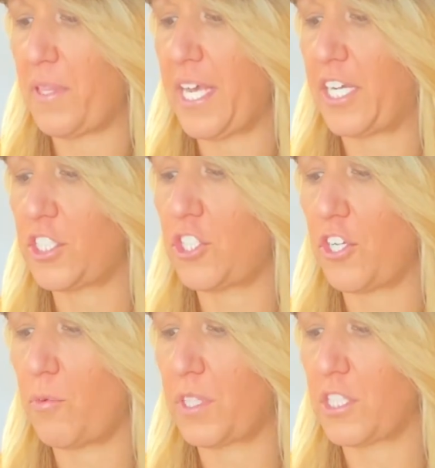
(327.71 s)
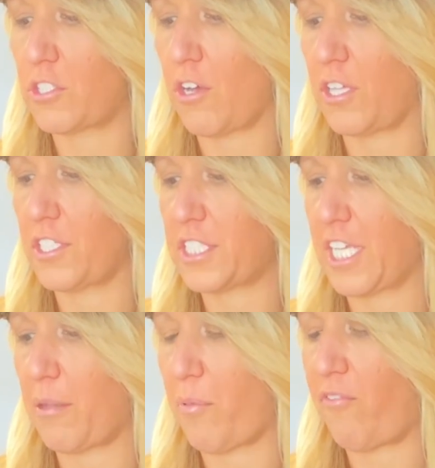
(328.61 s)
And then I'll show you what this all looks
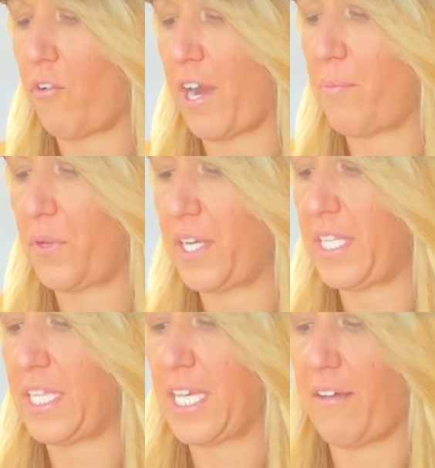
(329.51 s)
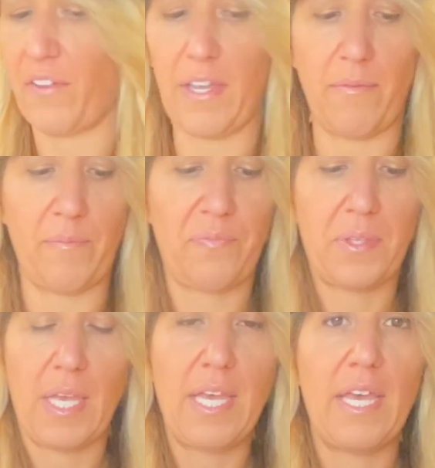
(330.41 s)
like before I put it in the oven.
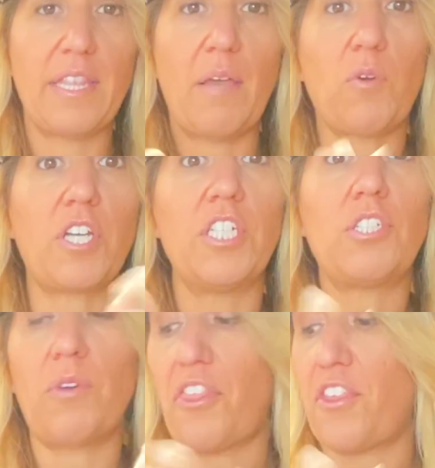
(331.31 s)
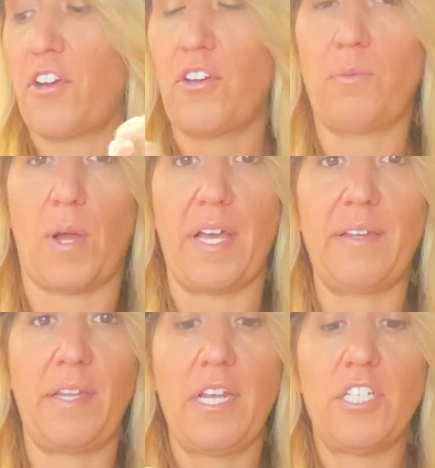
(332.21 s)
Then we're going to do a third
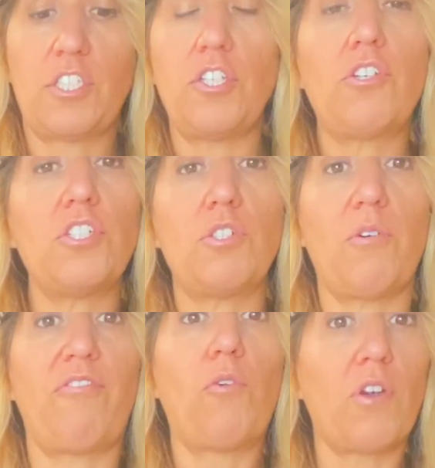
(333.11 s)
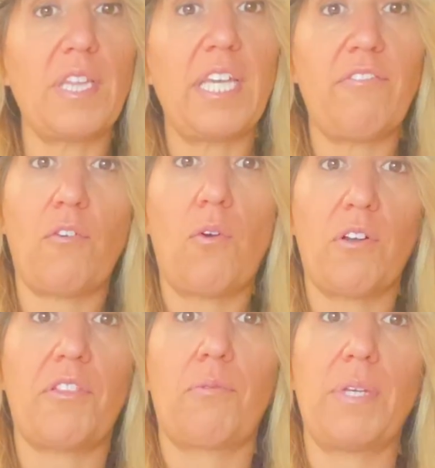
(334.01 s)
one. So you could do a 4-leaf or
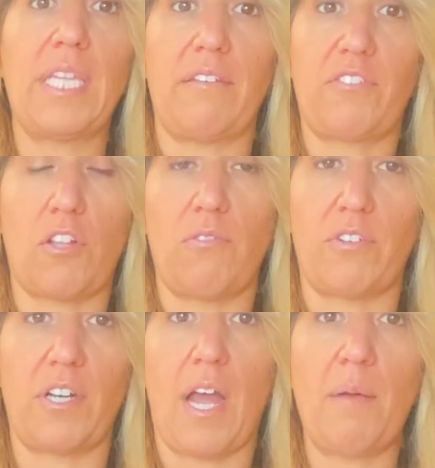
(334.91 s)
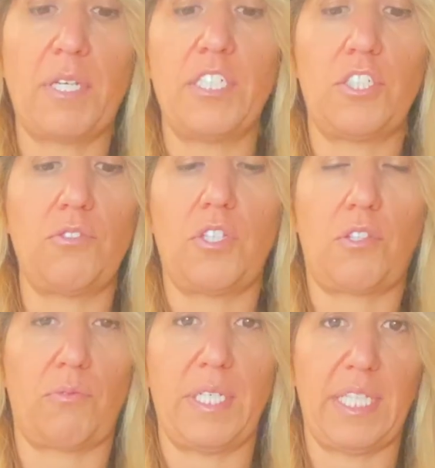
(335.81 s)
a 3-leaf clover. I'm going to do the
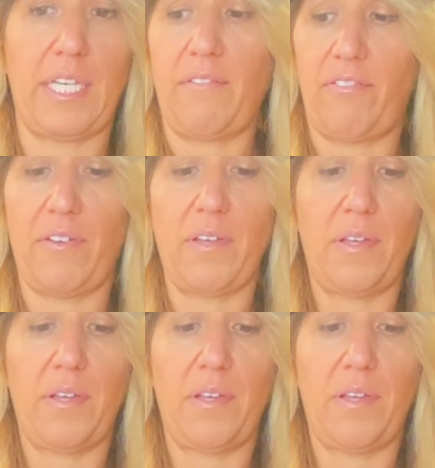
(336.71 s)
3-leaf.